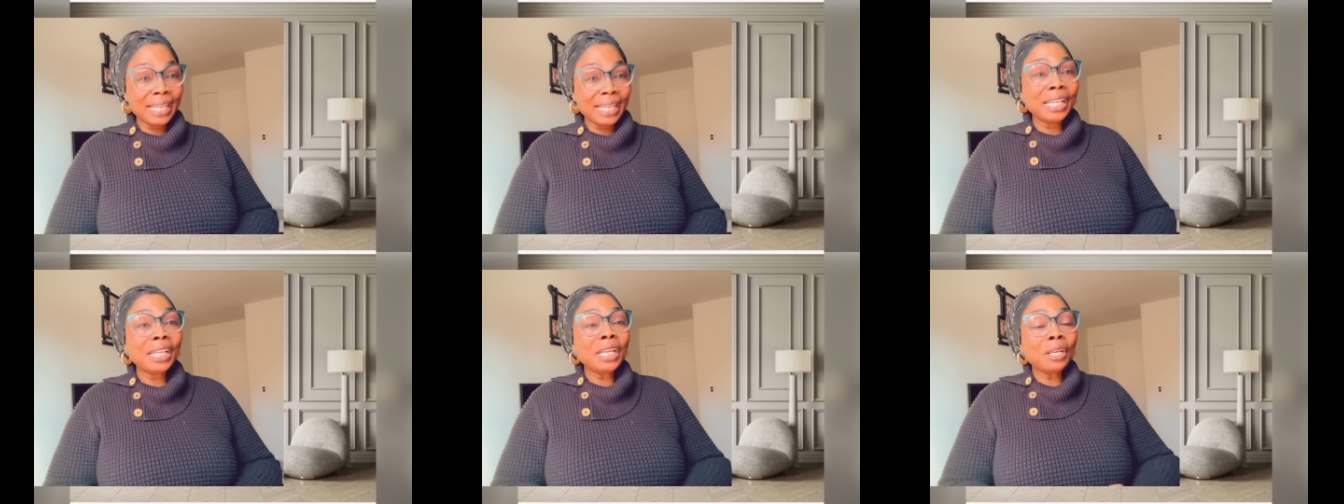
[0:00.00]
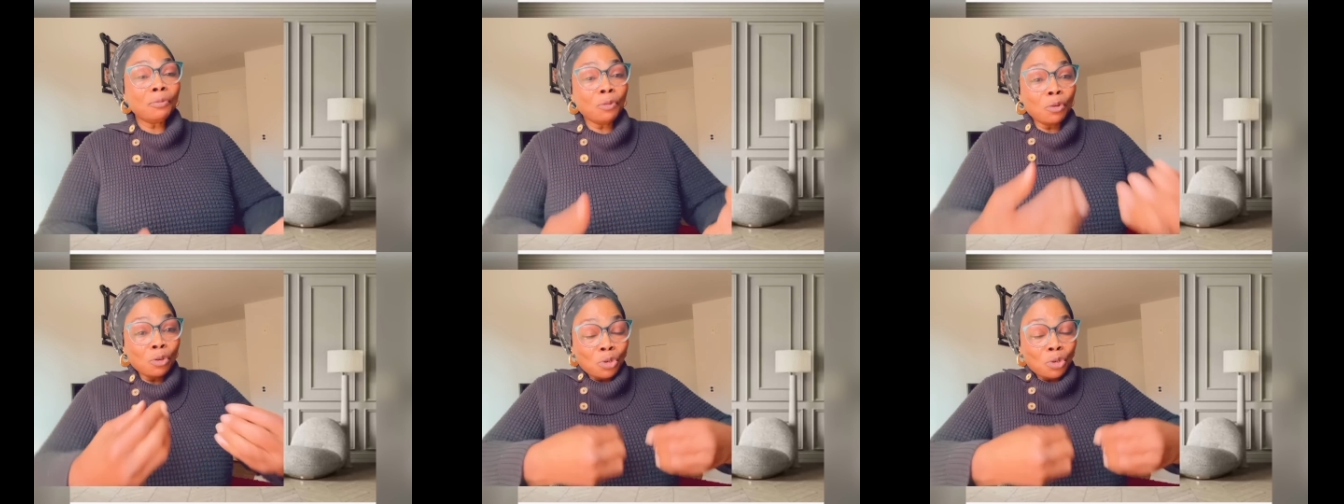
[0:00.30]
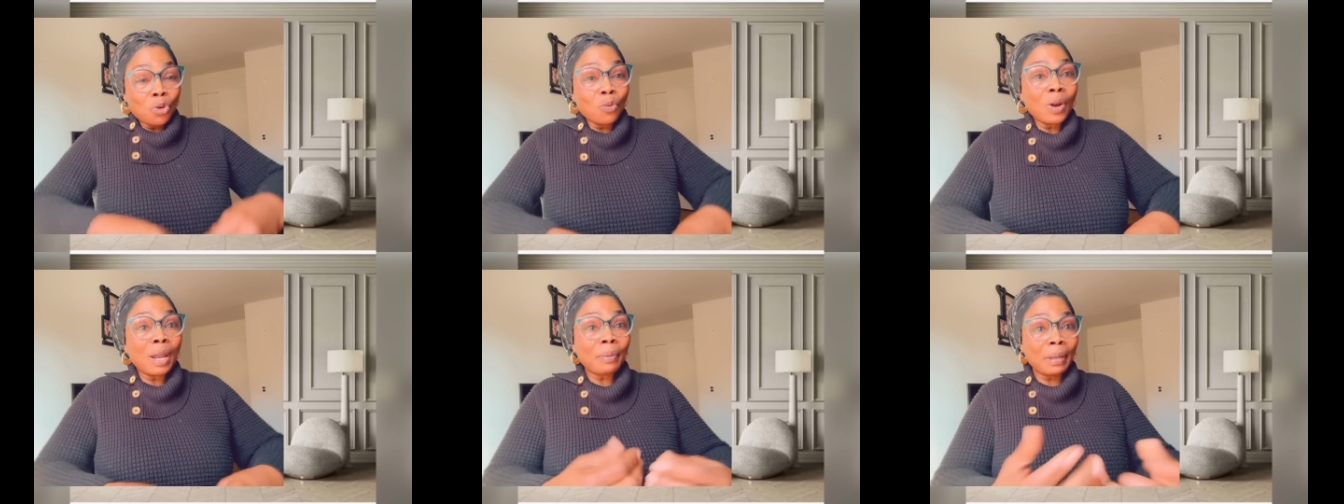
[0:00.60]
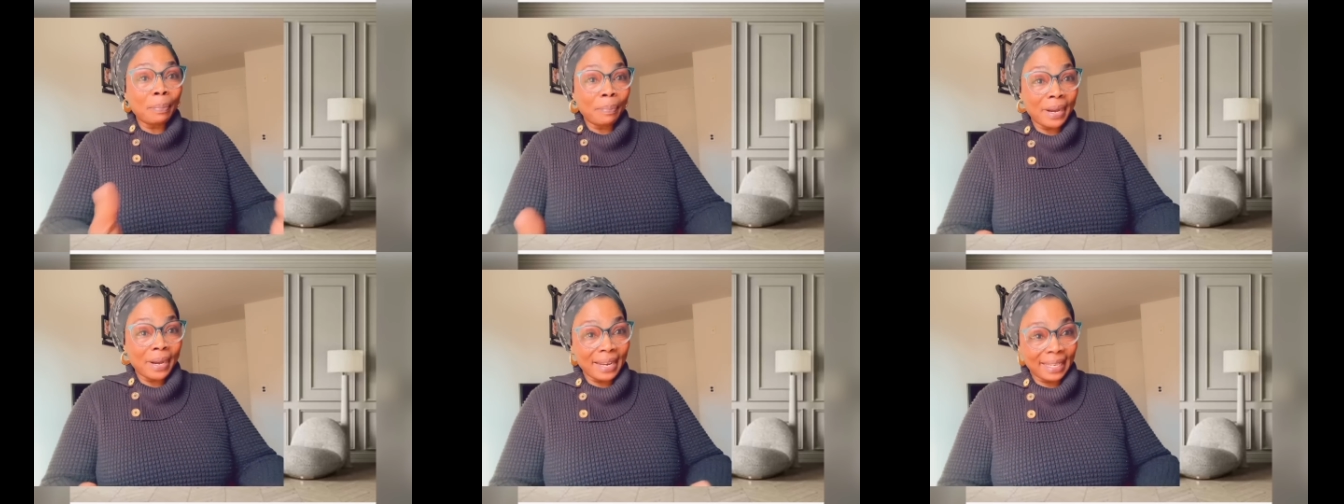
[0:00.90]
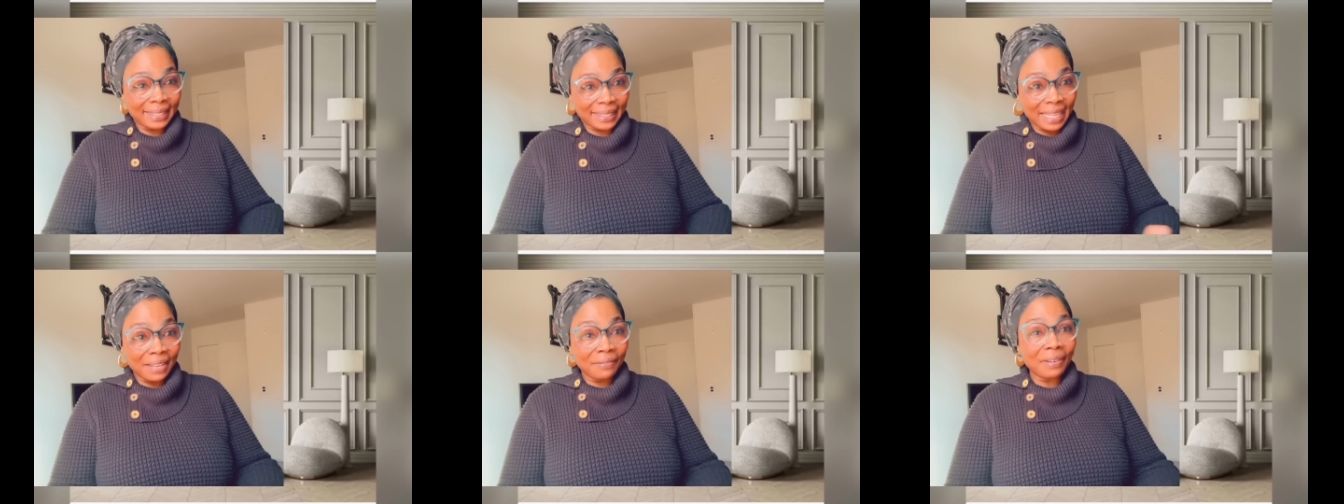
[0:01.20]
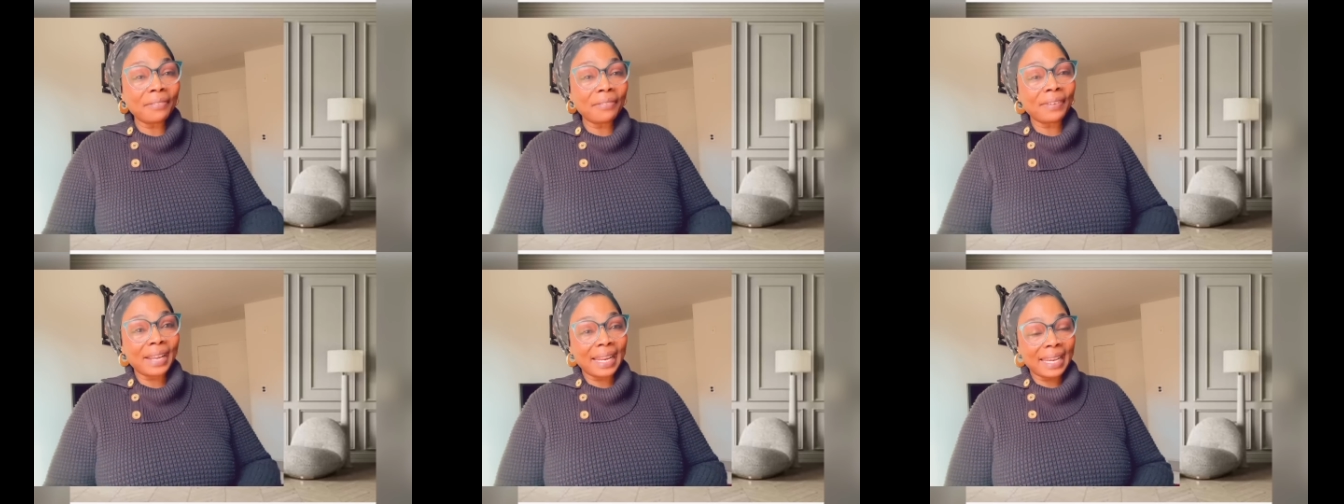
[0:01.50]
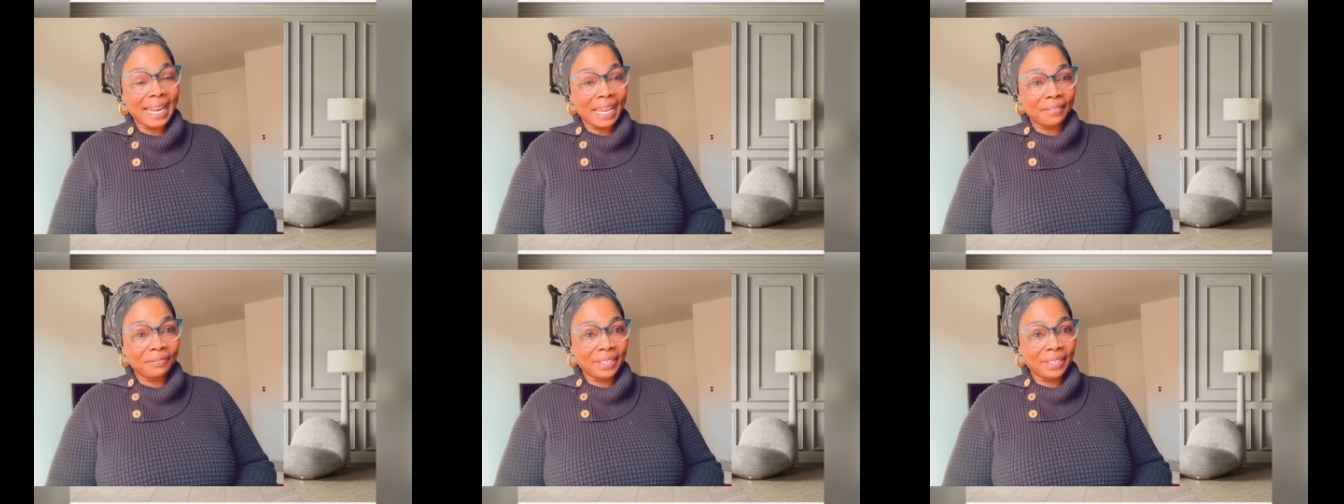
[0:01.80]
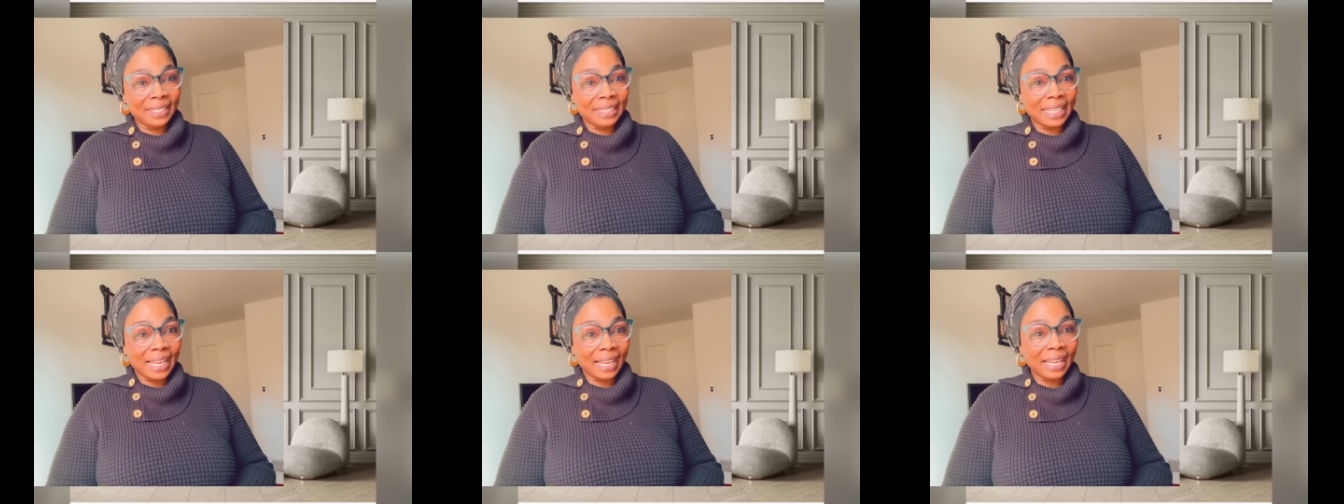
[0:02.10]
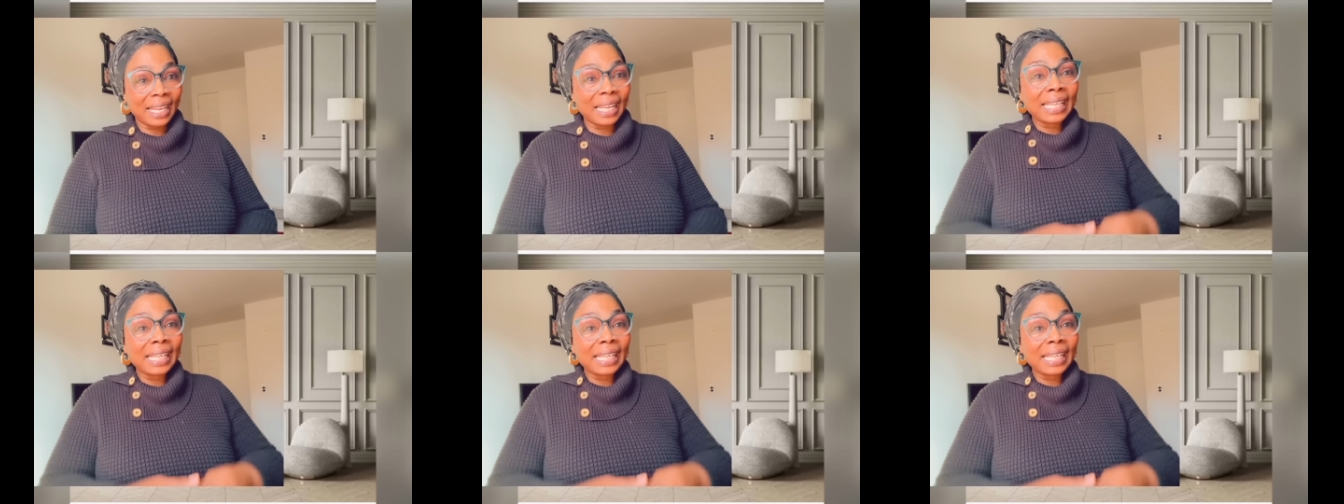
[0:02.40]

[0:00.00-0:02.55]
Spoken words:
Even you, will be parents, never find life easier.